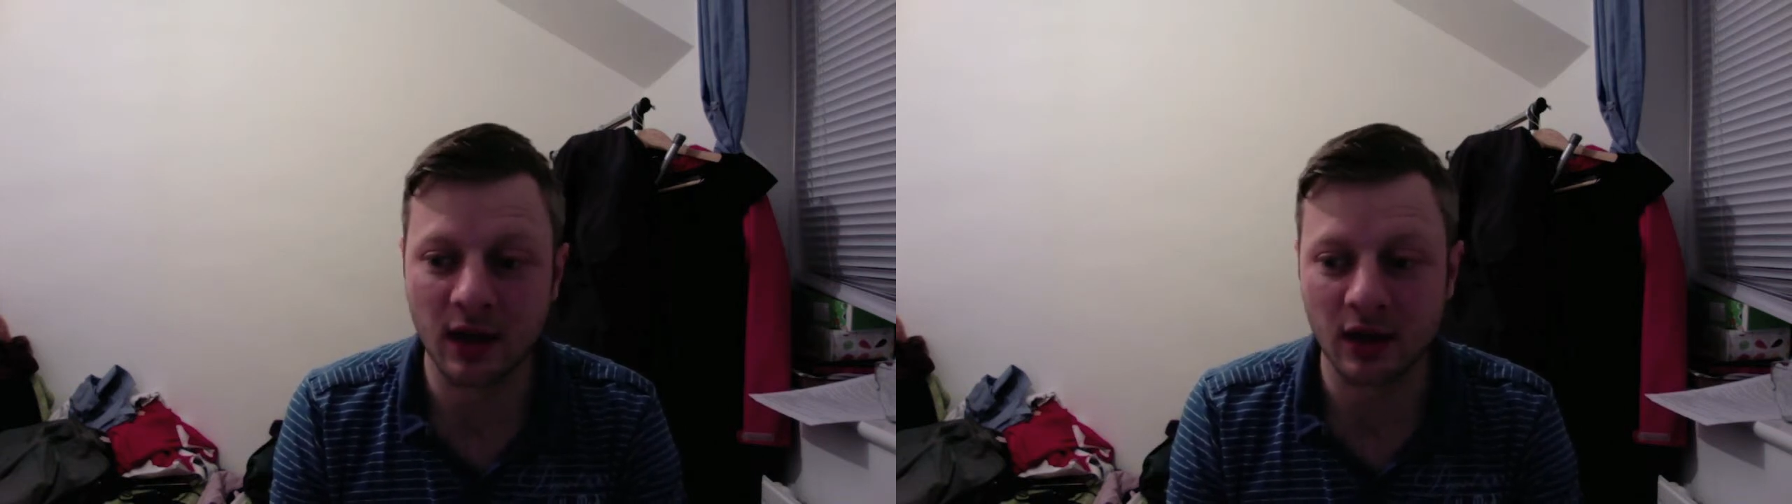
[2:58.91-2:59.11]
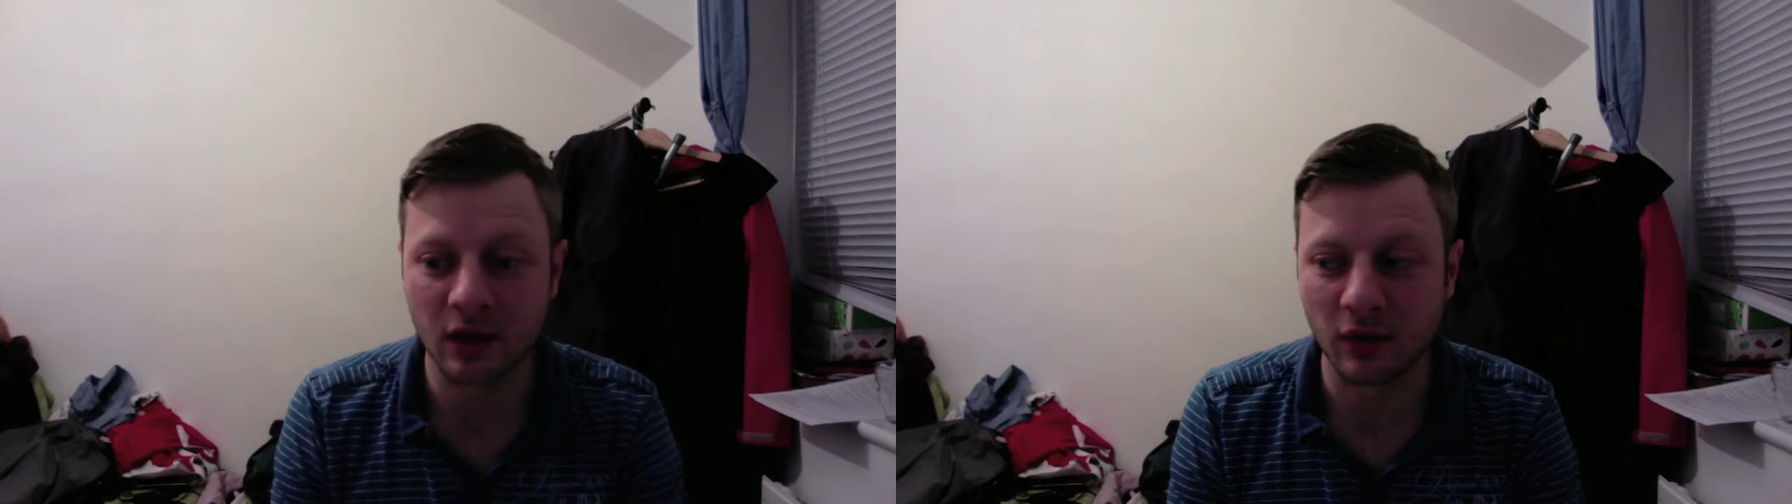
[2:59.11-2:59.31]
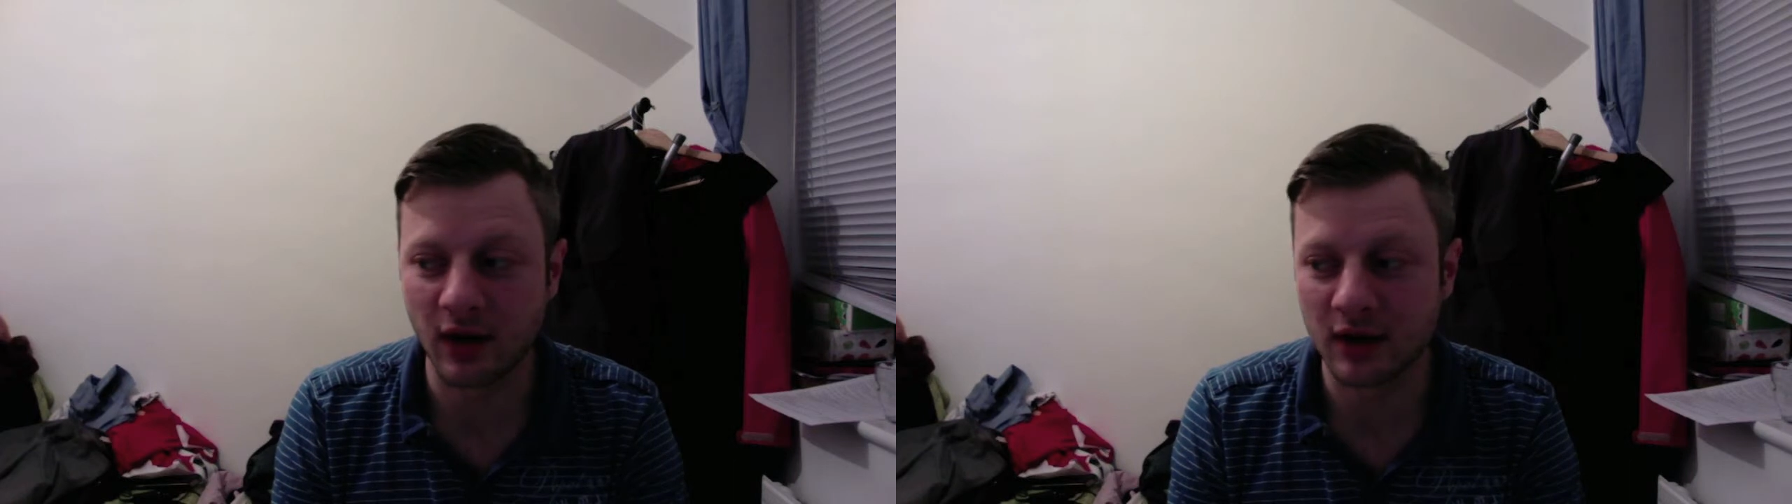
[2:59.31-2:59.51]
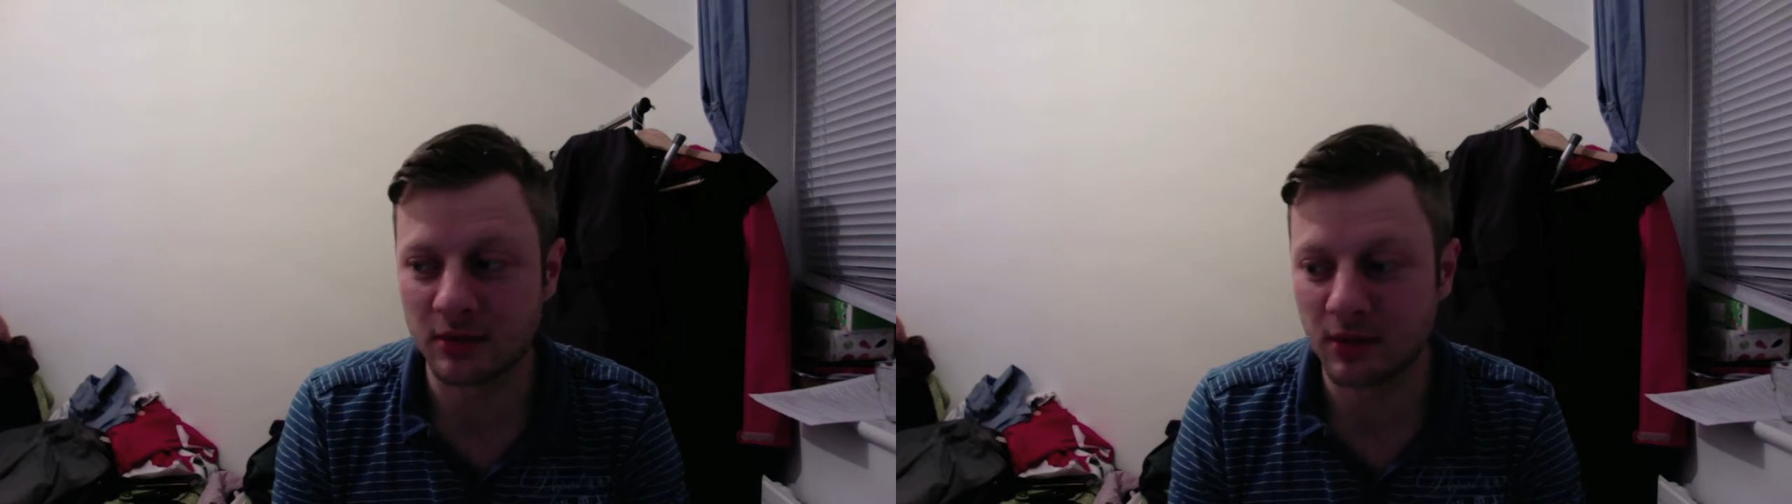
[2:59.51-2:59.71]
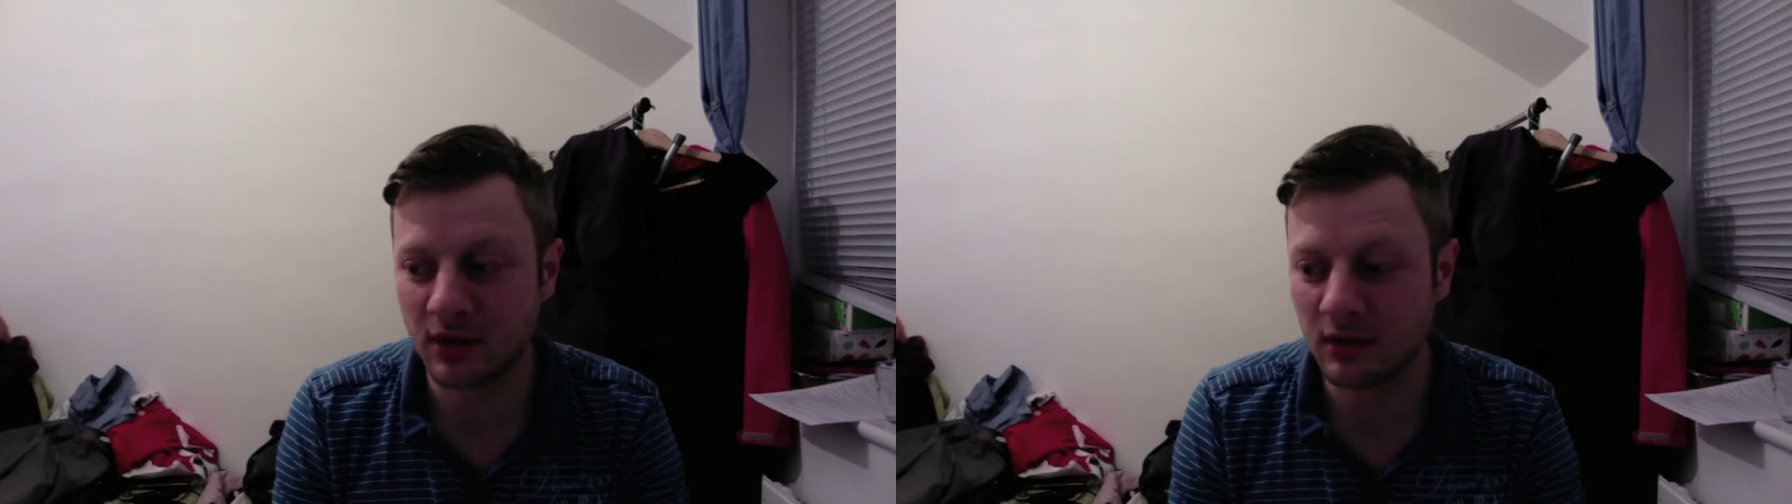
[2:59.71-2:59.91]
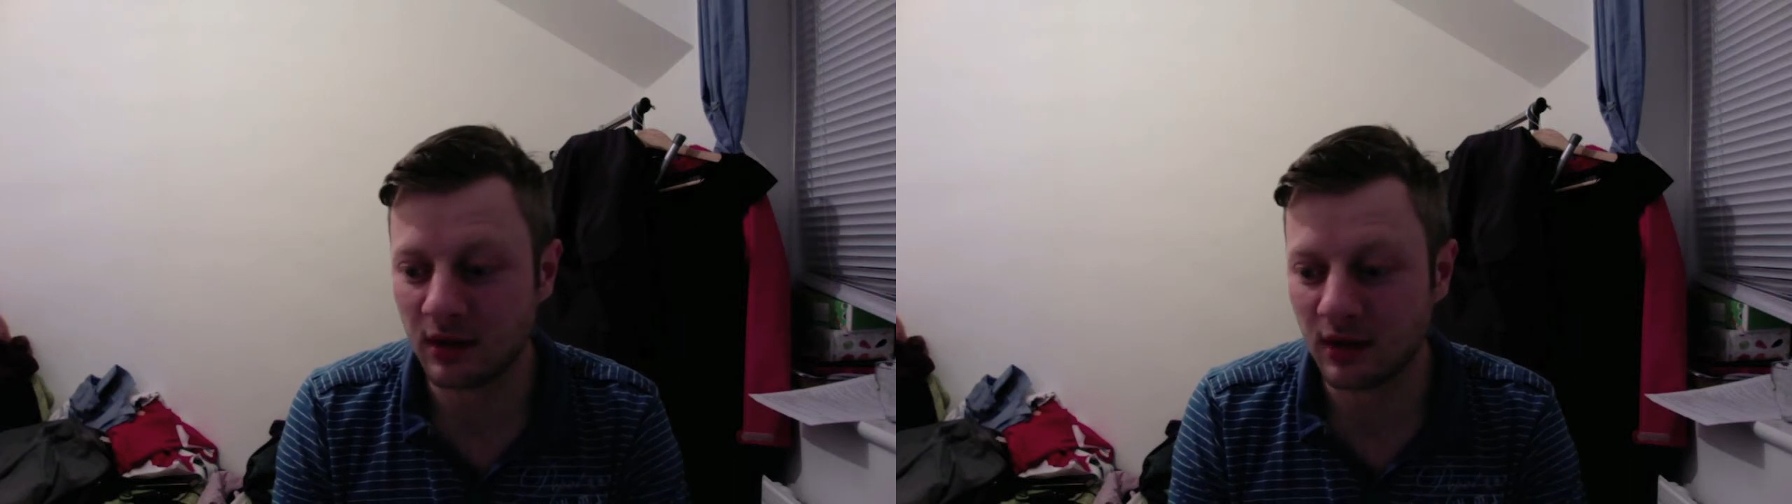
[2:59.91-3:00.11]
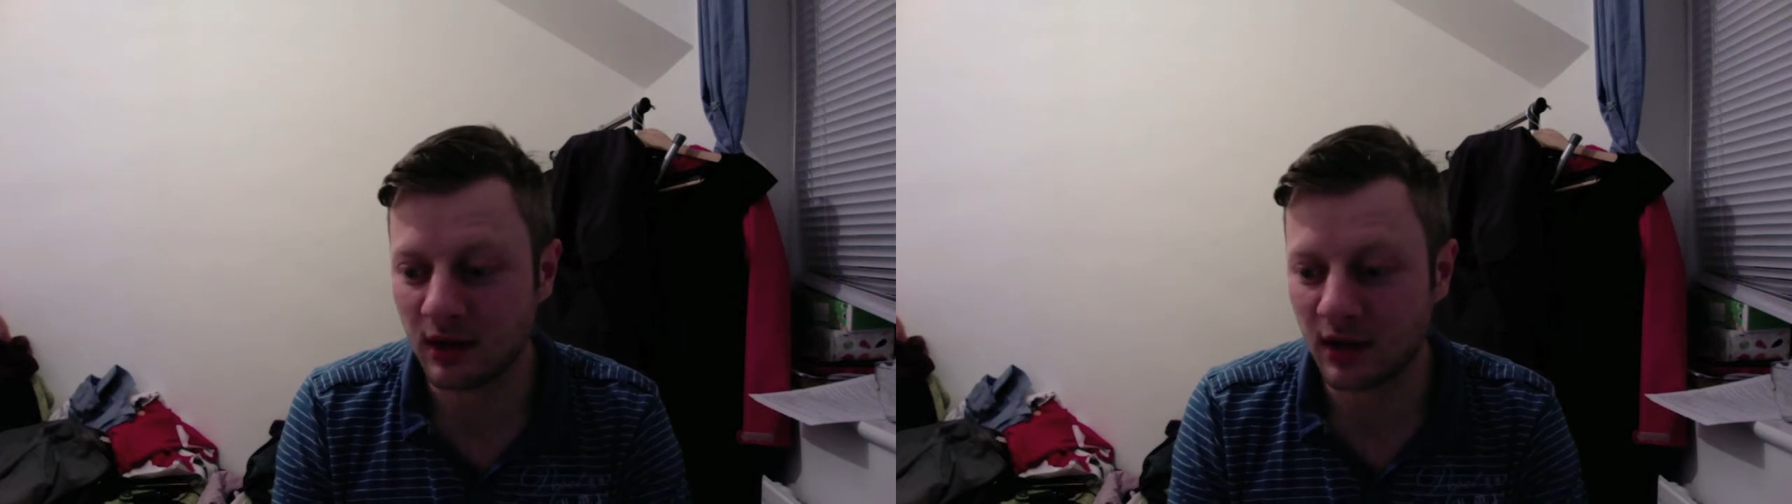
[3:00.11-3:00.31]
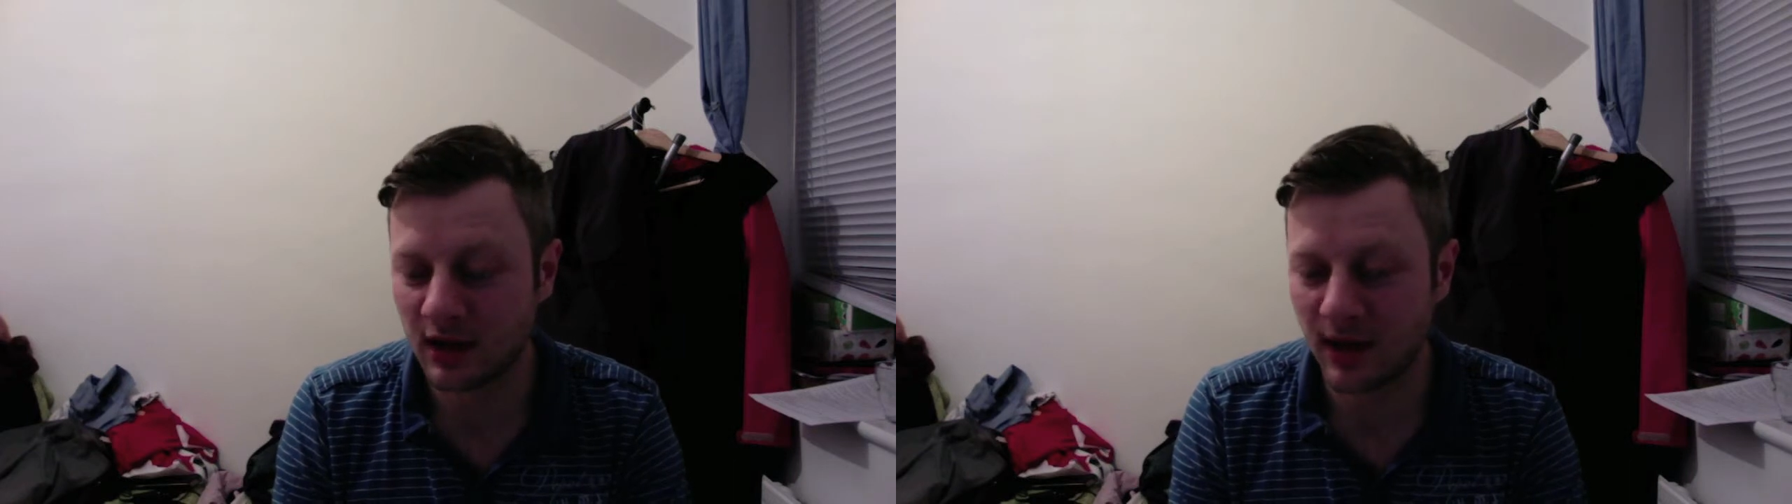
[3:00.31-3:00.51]
You know, there hasn't been
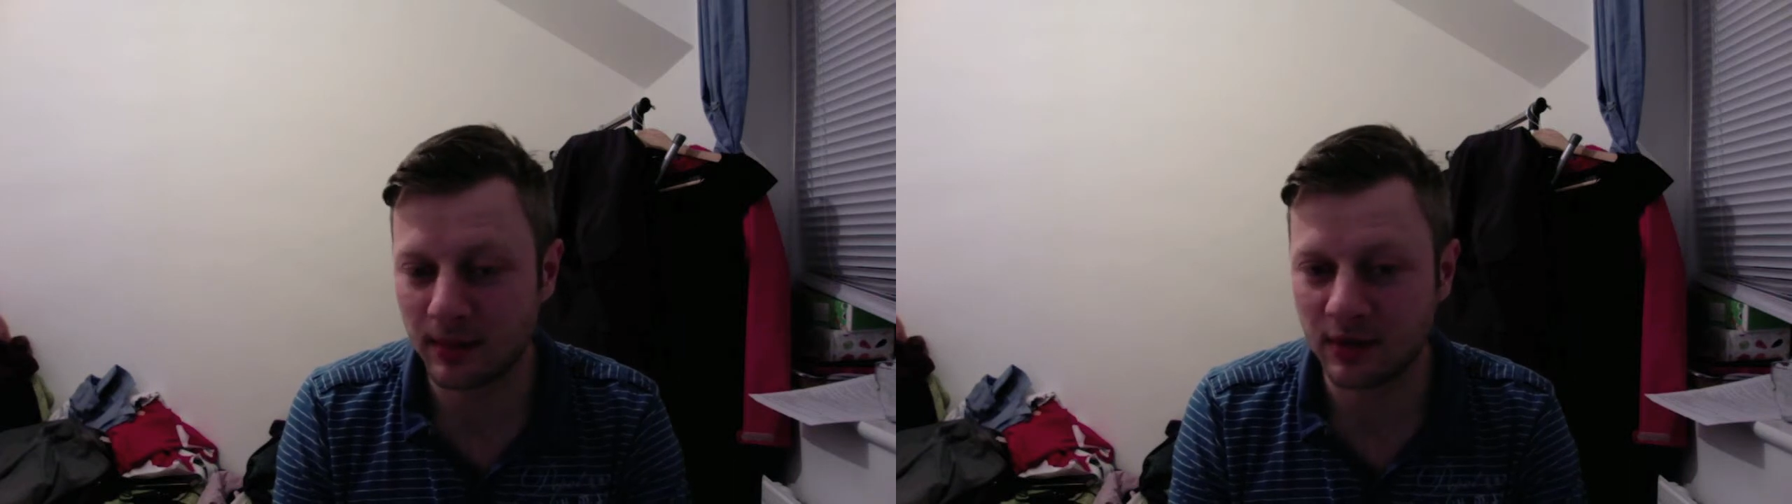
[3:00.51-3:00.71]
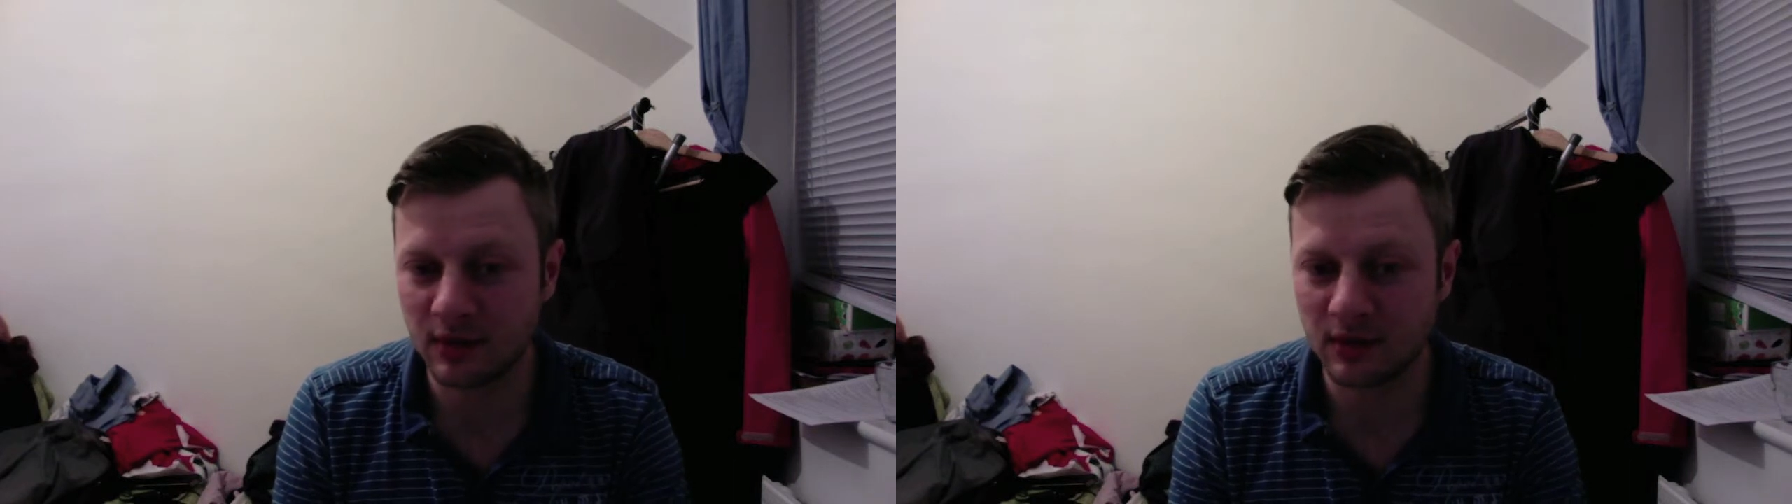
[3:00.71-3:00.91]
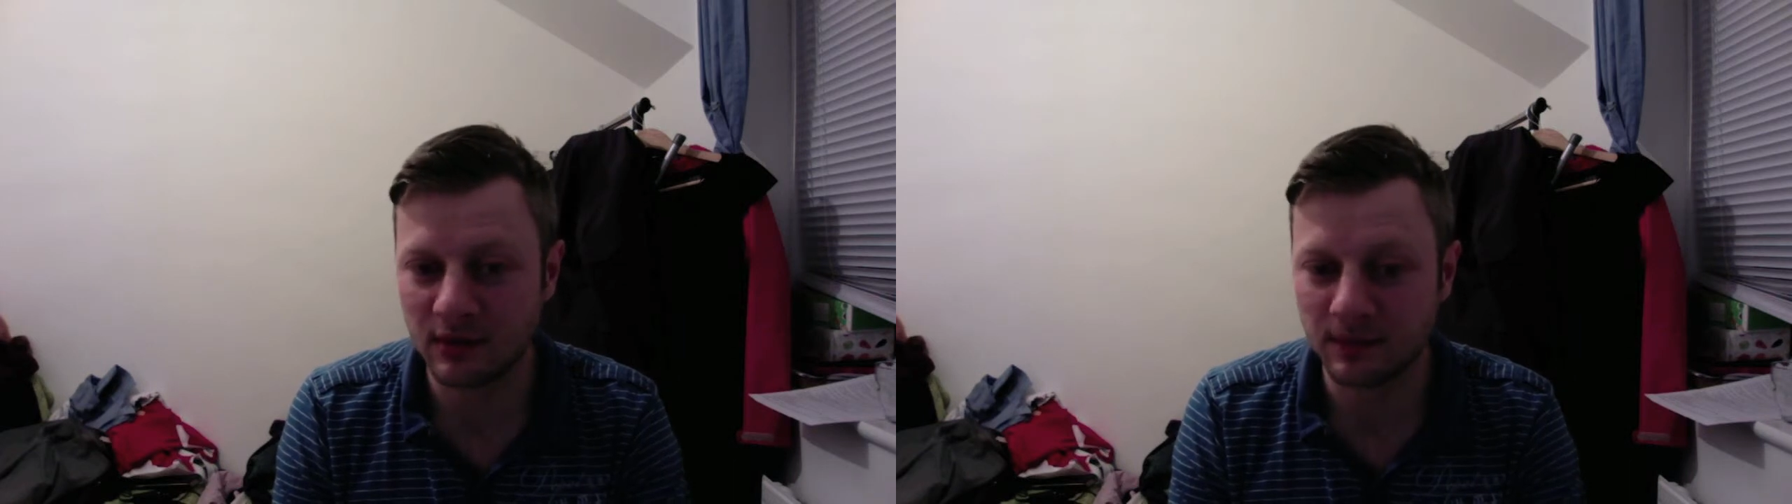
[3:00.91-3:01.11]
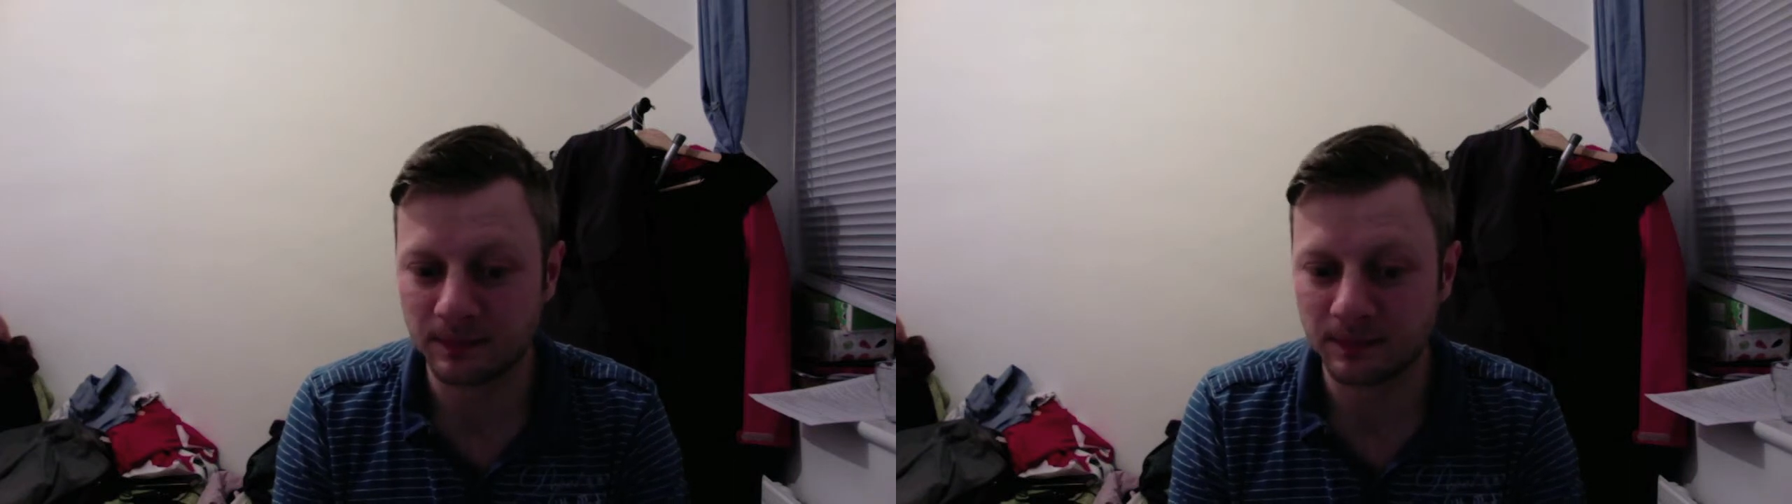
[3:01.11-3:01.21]
a captain